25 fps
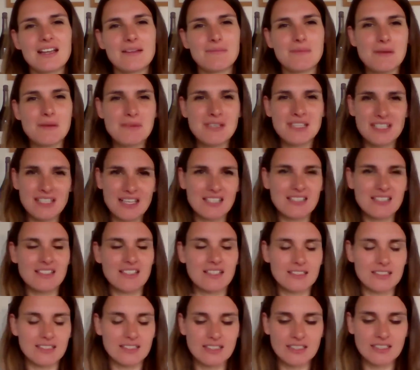maybe
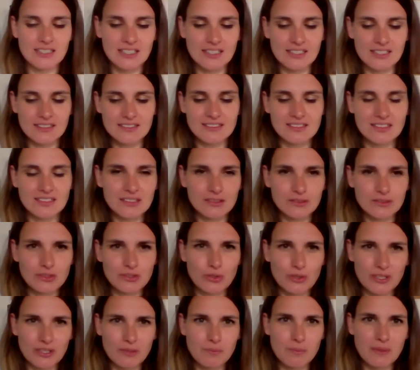I start
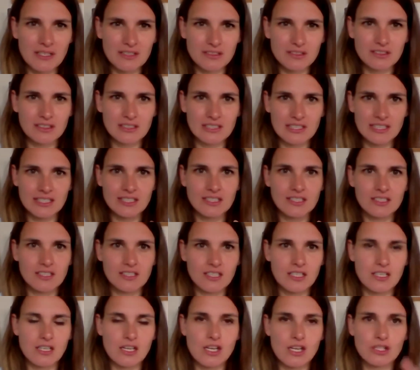talking about, like,
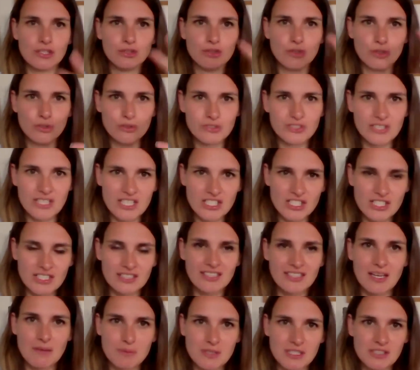dosage at
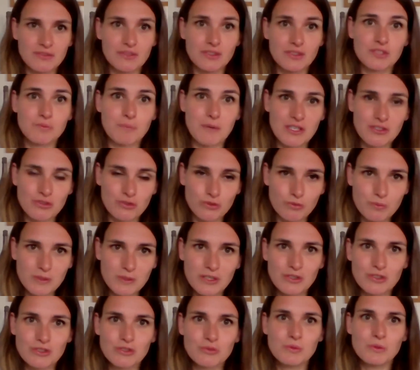Drappier is very special
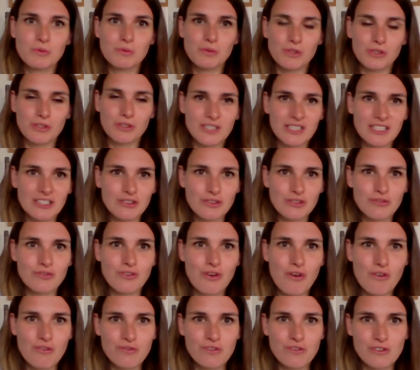because we were in the
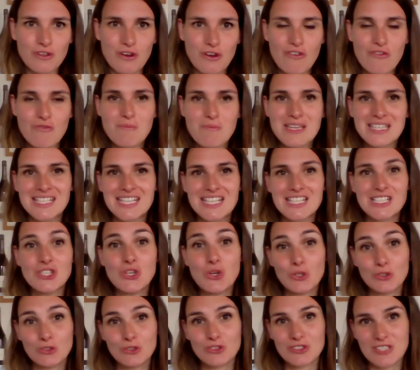forefront of making
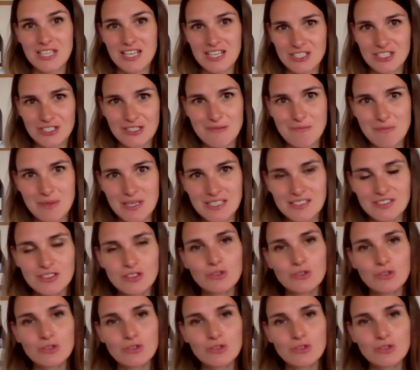no dosage champagne.